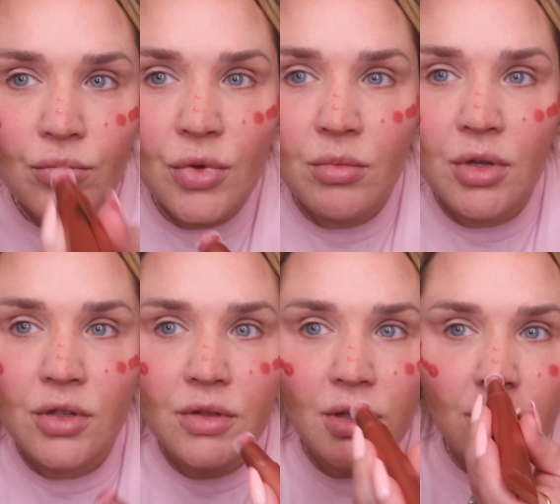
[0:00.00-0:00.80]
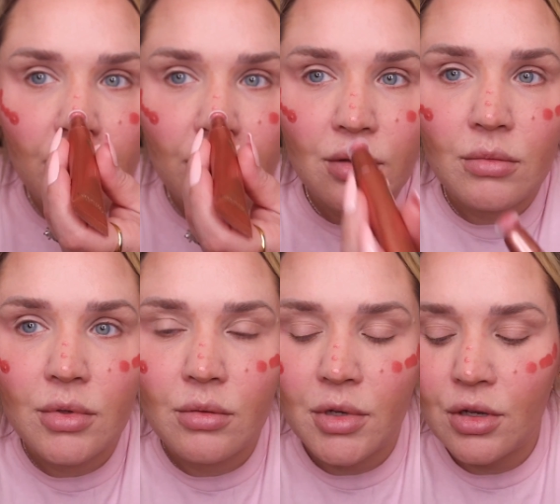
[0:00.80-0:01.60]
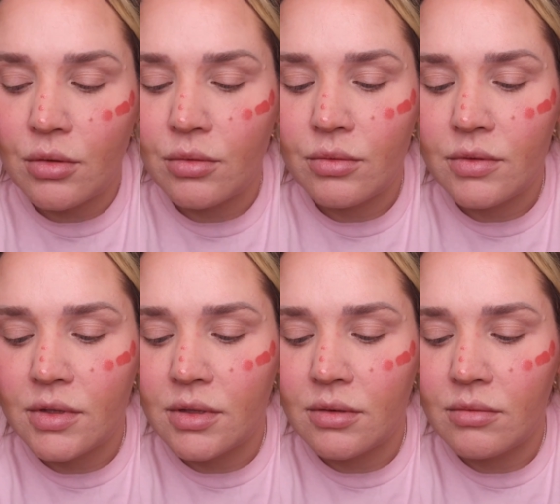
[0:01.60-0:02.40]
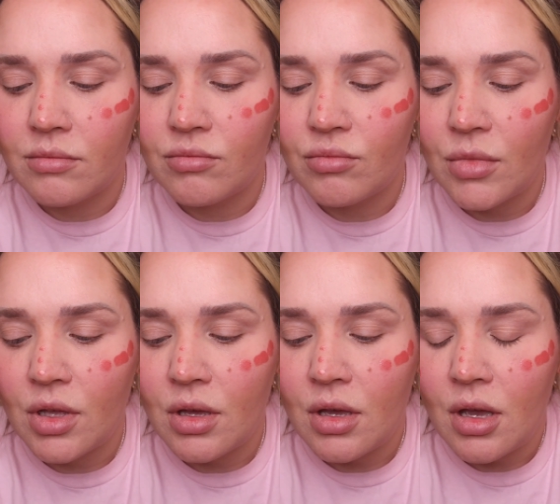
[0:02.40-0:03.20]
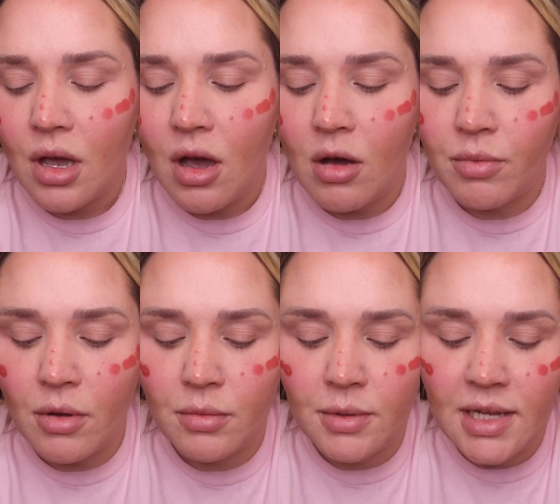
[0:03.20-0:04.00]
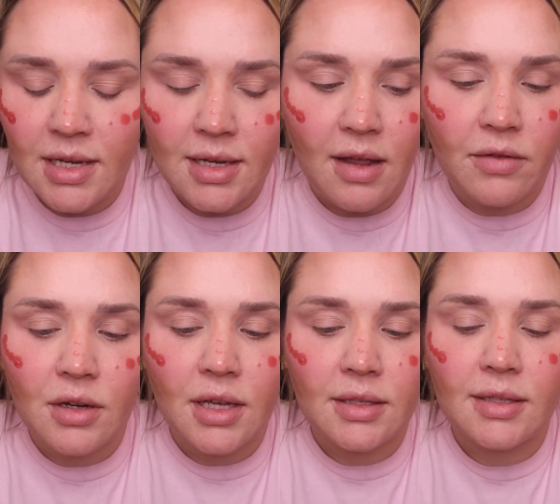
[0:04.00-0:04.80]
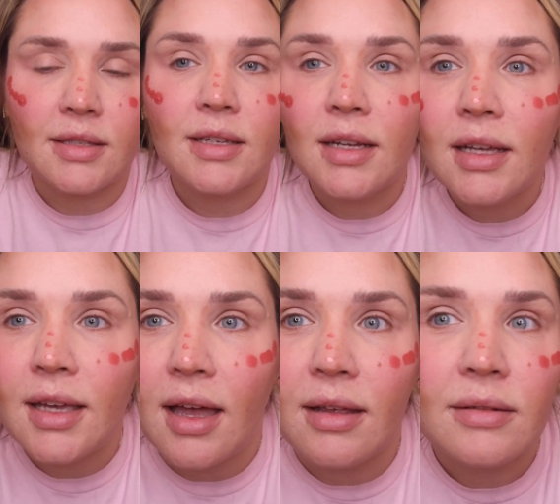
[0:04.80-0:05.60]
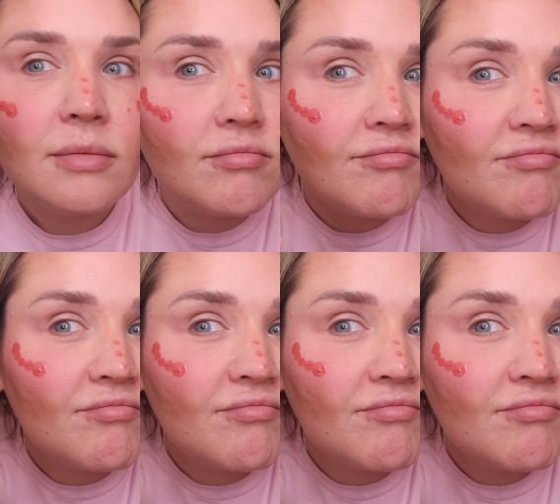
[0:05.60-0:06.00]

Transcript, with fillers: Maybe just like a little bit on my nose. I'll probably never get to see it again